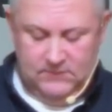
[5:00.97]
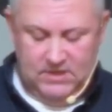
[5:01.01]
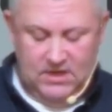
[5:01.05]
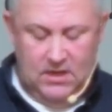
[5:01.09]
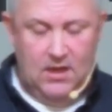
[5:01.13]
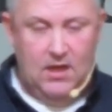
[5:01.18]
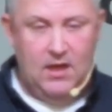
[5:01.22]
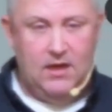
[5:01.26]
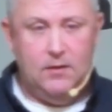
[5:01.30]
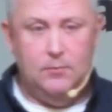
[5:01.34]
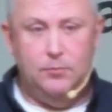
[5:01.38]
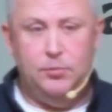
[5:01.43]

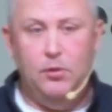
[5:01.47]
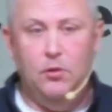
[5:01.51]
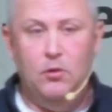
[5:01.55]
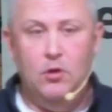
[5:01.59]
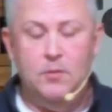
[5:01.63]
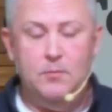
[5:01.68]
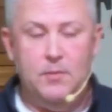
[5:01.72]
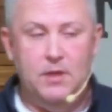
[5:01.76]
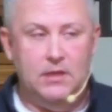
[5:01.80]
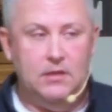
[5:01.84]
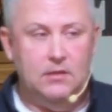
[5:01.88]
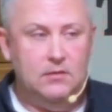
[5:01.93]

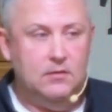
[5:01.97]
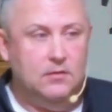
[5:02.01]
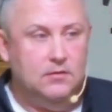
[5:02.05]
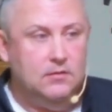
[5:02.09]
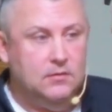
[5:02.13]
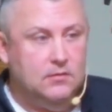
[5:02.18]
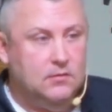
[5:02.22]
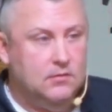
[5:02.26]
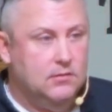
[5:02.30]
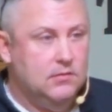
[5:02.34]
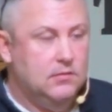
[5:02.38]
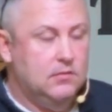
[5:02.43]
unemployment,
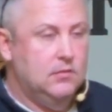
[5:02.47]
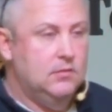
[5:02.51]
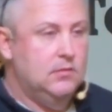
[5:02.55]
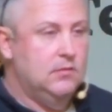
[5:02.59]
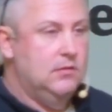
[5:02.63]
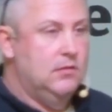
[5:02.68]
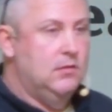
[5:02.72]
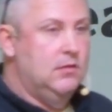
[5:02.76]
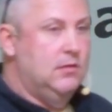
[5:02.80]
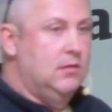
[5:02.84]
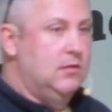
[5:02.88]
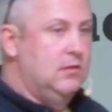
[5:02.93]

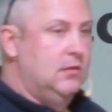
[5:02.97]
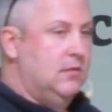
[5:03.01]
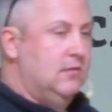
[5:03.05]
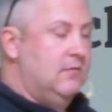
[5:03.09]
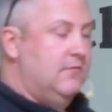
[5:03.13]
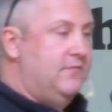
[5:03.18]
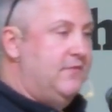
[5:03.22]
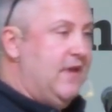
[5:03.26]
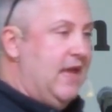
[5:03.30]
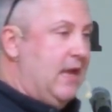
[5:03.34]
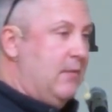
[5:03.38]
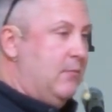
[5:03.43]

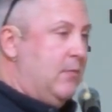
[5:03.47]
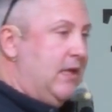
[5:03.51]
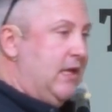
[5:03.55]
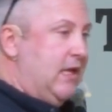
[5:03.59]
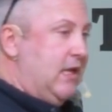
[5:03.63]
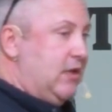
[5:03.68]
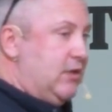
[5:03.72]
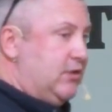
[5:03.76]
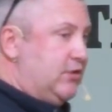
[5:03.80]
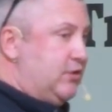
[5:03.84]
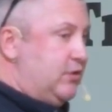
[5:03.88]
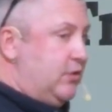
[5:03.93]

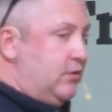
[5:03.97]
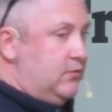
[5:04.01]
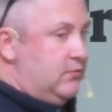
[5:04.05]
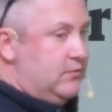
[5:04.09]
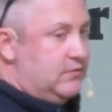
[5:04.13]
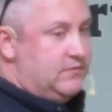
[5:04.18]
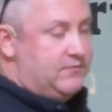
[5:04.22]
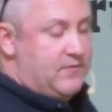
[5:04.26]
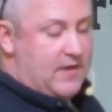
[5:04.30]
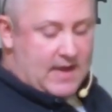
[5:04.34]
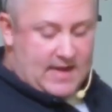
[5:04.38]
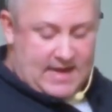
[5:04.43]
family issues,
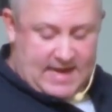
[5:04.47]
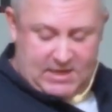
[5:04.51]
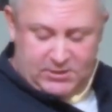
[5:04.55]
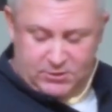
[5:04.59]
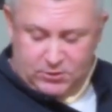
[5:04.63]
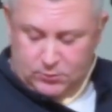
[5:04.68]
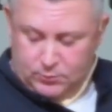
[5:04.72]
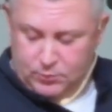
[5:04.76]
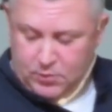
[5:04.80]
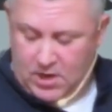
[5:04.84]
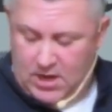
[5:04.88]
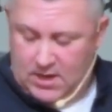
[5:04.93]

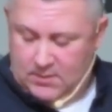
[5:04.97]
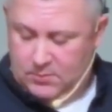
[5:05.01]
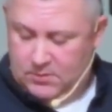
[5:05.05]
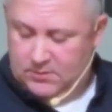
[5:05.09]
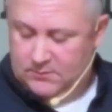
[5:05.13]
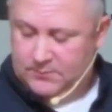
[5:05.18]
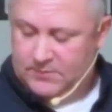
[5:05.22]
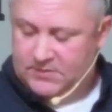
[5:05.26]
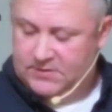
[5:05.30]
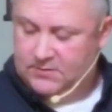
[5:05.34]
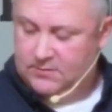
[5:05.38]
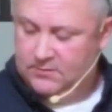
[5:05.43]
financial
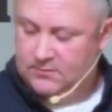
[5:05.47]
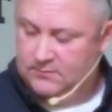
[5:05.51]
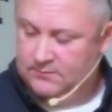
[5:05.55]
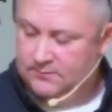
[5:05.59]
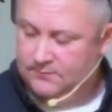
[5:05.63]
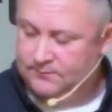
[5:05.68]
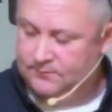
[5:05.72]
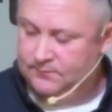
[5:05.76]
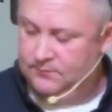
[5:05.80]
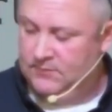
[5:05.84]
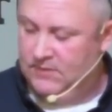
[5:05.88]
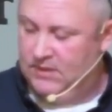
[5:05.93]
problems.
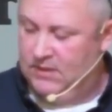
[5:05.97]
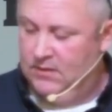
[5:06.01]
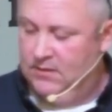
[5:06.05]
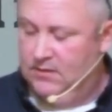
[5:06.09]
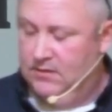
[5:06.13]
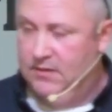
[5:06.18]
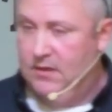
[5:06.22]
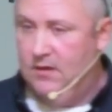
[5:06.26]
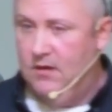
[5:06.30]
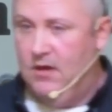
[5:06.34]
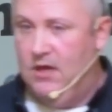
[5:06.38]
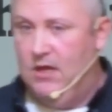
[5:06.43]

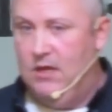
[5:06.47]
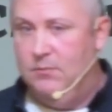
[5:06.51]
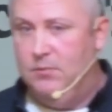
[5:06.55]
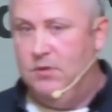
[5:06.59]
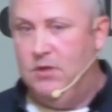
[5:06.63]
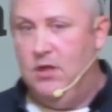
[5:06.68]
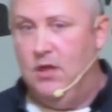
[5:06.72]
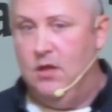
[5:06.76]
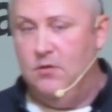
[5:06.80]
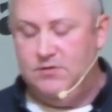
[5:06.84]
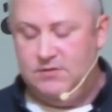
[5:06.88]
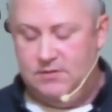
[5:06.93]
They're up
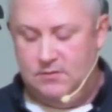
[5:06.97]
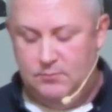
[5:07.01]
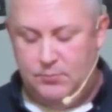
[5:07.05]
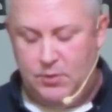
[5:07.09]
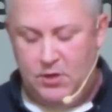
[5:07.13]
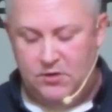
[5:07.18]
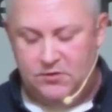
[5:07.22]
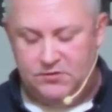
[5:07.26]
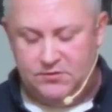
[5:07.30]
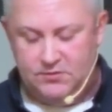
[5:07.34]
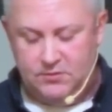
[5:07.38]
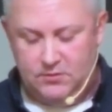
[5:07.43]
close and
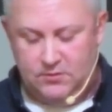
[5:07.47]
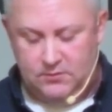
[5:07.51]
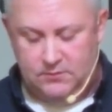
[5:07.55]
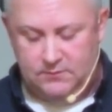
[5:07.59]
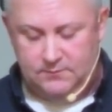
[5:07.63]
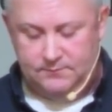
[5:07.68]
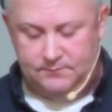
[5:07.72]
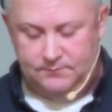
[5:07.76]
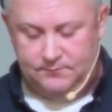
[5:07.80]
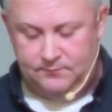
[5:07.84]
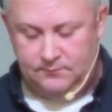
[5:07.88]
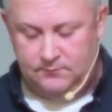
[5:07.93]
personal.
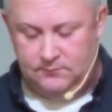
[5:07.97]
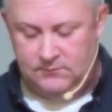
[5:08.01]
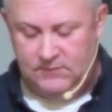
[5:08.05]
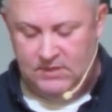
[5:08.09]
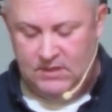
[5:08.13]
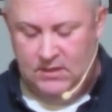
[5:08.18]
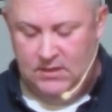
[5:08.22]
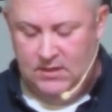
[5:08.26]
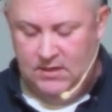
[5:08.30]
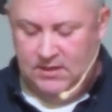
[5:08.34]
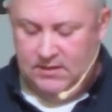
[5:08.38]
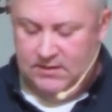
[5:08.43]

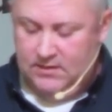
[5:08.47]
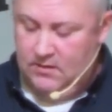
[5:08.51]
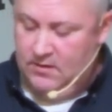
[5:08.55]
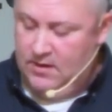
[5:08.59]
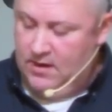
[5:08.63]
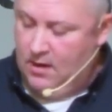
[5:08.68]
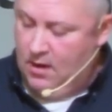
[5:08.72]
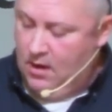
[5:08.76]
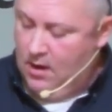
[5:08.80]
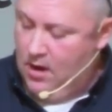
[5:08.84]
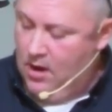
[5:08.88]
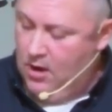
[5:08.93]
They're in
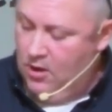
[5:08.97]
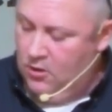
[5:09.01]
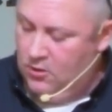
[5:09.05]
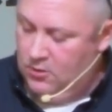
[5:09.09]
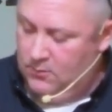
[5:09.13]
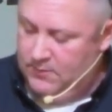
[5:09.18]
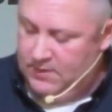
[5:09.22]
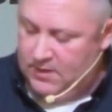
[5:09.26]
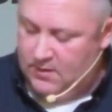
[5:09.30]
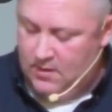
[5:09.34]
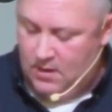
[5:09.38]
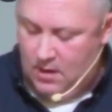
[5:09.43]
our
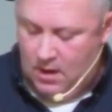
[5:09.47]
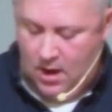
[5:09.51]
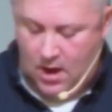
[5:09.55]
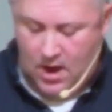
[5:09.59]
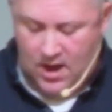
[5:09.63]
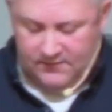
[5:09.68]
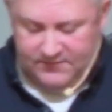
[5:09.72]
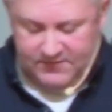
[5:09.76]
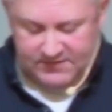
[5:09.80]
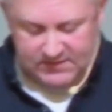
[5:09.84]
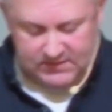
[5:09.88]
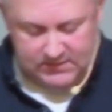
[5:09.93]
home, they're in our
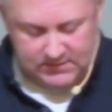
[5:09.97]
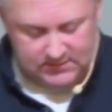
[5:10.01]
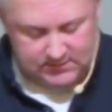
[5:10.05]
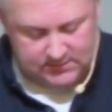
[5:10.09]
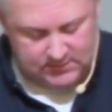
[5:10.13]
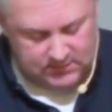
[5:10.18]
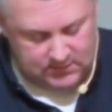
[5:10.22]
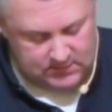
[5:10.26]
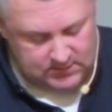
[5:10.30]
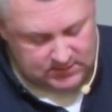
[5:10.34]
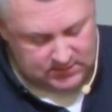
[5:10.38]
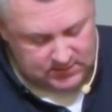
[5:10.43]
offices,
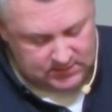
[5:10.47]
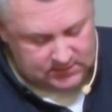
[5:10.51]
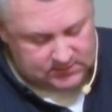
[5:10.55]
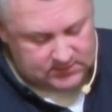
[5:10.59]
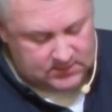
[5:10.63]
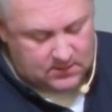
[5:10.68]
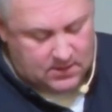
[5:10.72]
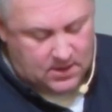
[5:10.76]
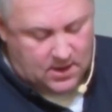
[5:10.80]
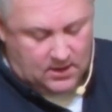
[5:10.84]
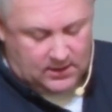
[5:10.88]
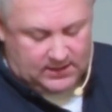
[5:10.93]

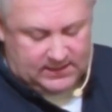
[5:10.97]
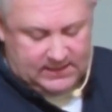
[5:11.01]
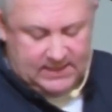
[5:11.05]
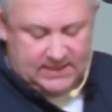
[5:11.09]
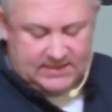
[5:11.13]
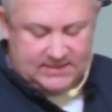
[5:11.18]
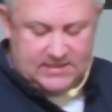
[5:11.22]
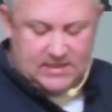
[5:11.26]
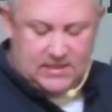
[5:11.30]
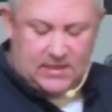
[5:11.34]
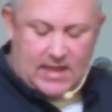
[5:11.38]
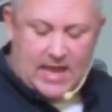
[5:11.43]
they're in our
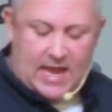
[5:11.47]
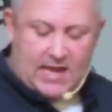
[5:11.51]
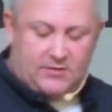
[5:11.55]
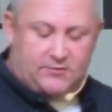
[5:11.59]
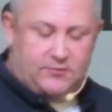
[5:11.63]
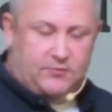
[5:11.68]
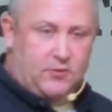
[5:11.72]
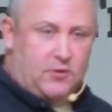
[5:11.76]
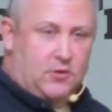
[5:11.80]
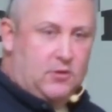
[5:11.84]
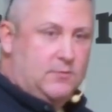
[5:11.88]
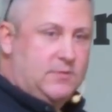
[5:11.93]
kids'
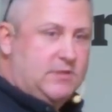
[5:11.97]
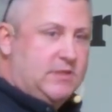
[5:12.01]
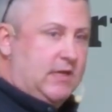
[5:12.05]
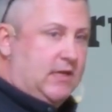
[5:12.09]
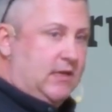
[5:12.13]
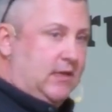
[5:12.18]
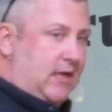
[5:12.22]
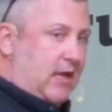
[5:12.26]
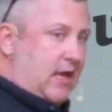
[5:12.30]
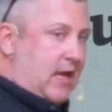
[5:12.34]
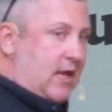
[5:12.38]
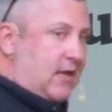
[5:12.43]
classrooms, and
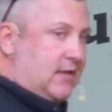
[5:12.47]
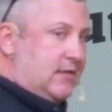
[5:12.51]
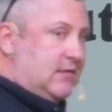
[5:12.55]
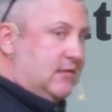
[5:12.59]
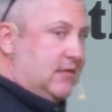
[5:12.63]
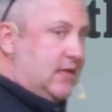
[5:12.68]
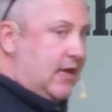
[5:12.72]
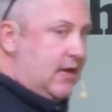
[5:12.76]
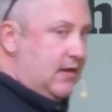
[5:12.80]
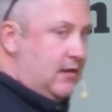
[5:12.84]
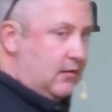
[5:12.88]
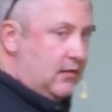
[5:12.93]
yes,
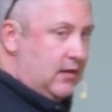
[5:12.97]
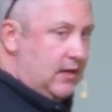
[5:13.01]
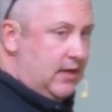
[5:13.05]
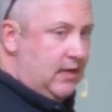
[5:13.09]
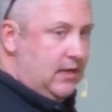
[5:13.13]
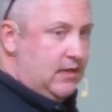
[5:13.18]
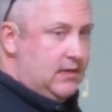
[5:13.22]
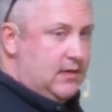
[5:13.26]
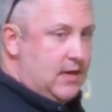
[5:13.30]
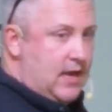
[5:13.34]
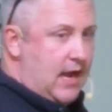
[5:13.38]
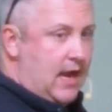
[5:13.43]
they are
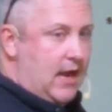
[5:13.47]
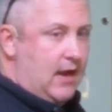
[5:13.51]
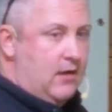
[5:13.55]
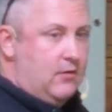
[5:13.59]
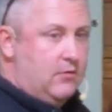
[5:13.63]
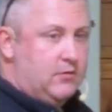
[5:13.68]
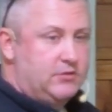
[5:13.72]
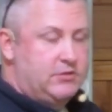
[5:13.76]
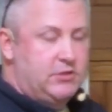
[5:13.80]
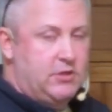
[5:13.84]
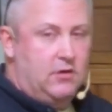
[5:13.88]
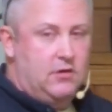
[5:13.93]
in our
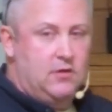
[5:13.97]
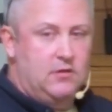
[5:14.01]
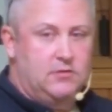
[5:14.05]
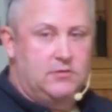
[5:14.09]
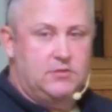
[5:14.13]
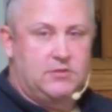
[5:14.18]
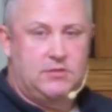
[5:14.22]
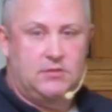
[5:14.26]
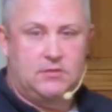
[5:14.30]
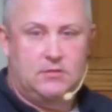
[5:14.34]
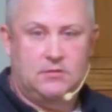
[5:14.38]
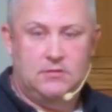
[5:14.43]
church.